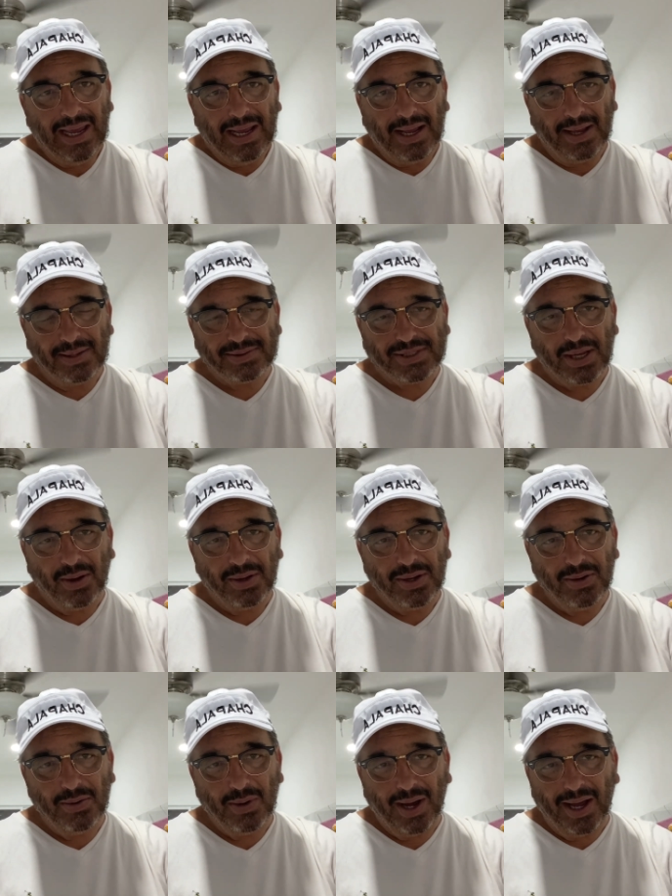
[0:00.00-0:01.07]
I'll tell
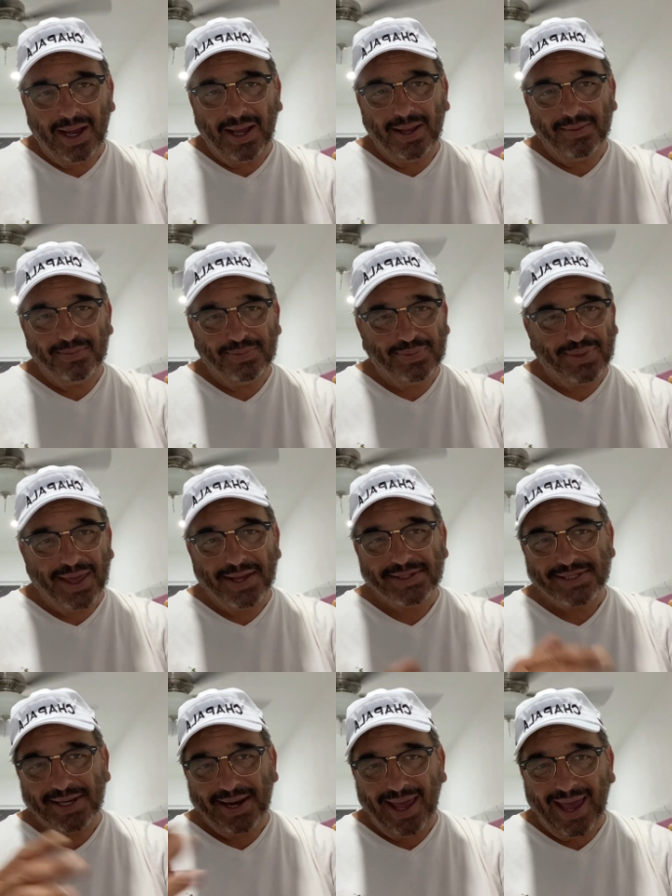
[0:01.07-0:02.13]
you
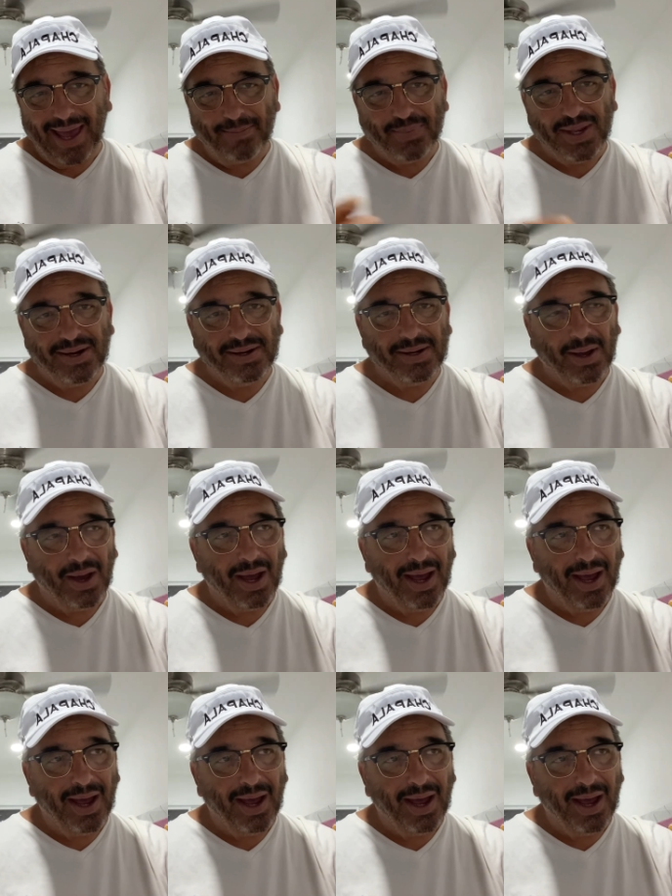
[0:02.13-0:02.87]
things that happened.